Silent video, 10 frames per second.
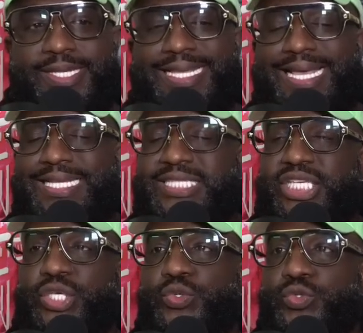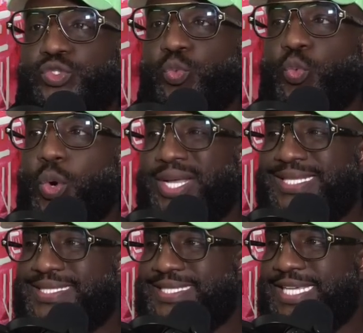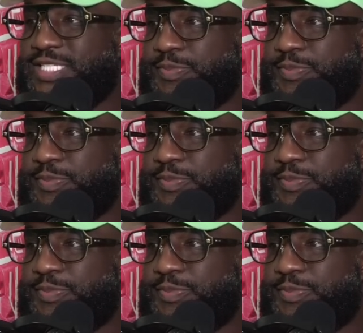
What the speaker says: That is huge. One in six